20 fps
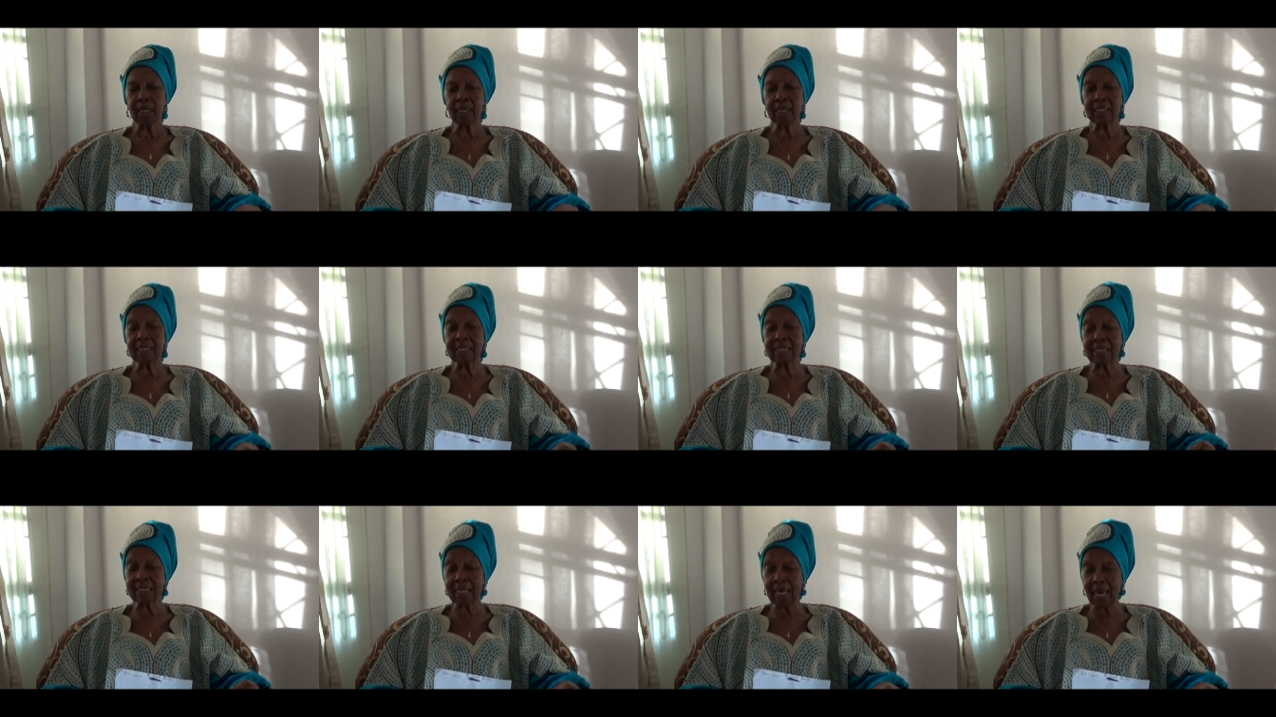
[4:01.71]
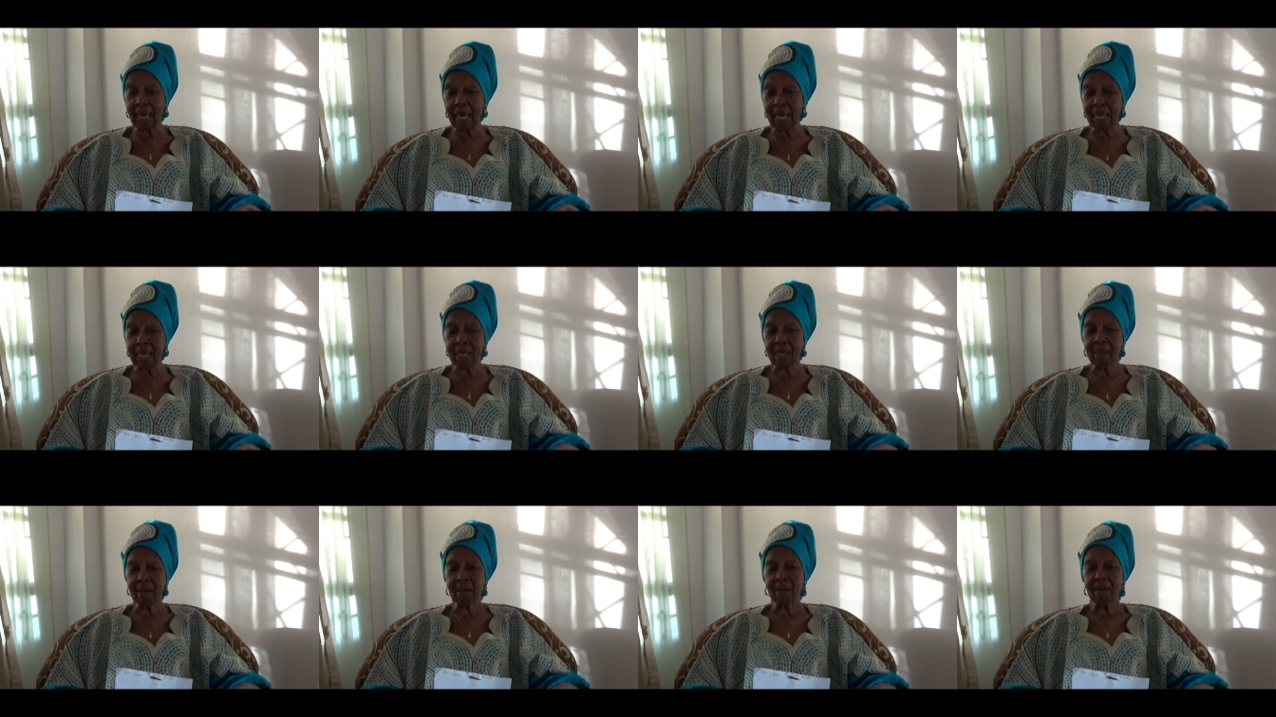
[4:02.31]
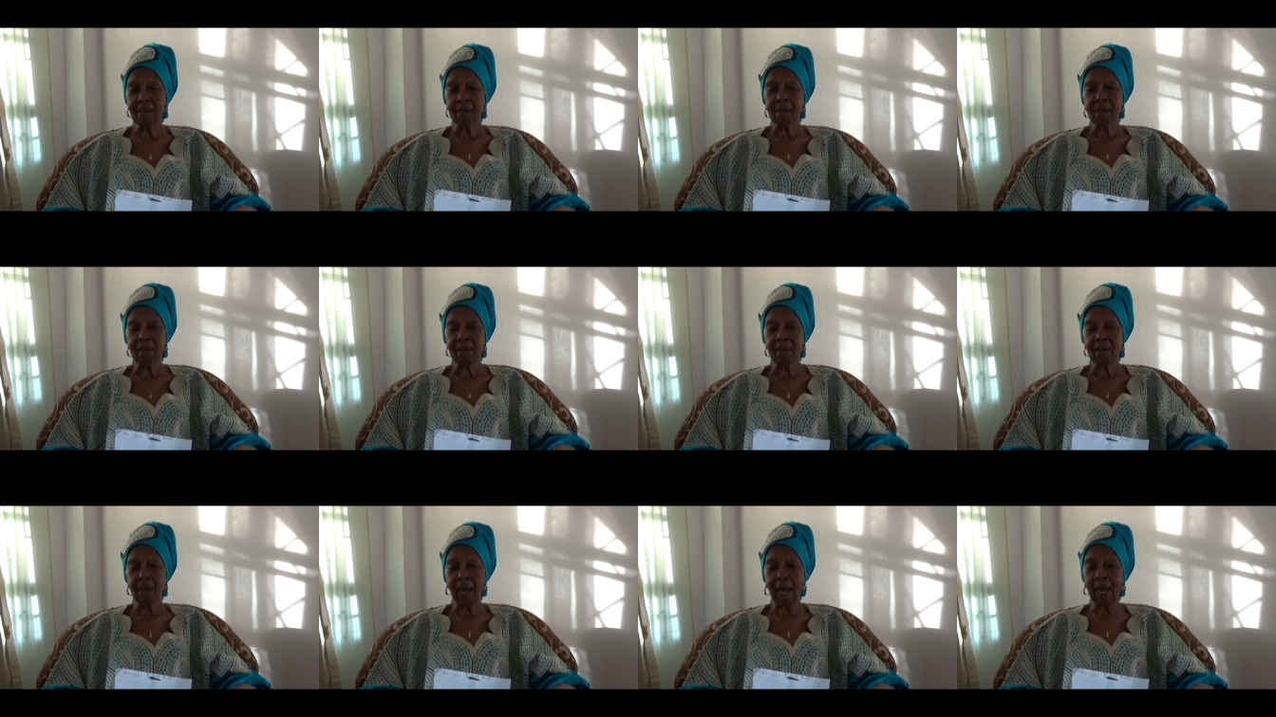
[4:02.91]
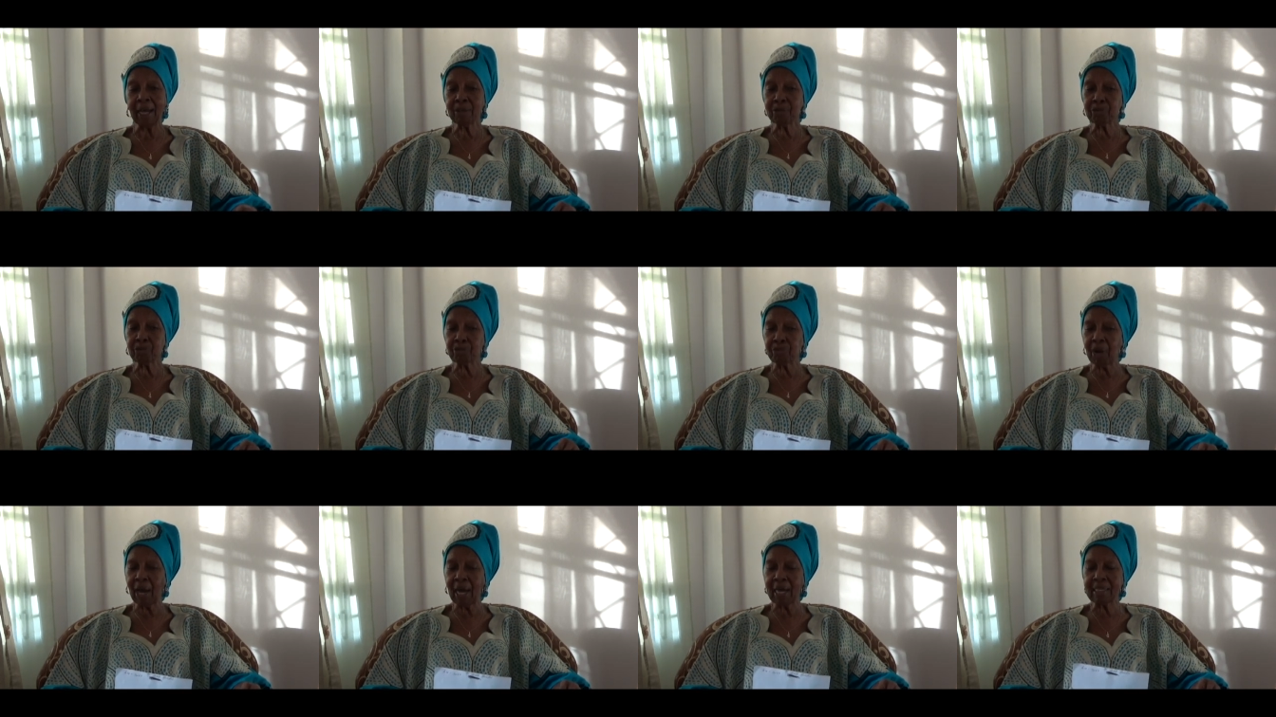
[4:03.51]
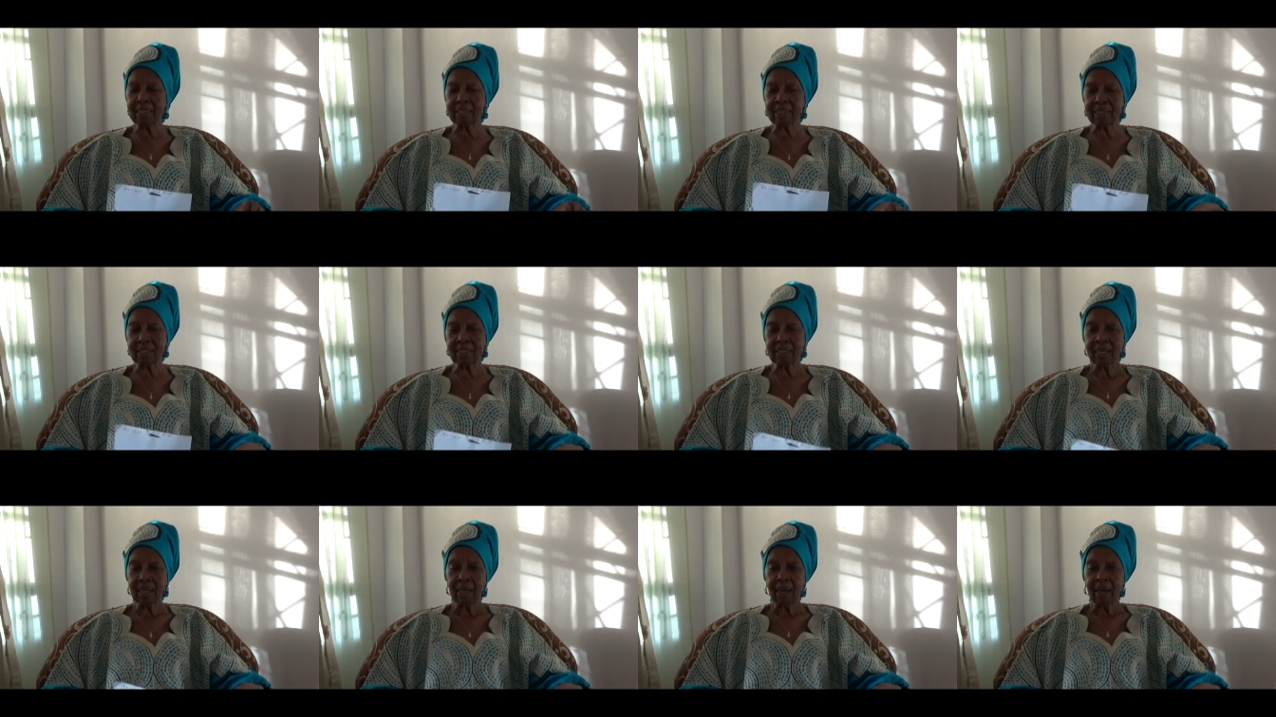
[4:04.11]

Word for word: say and write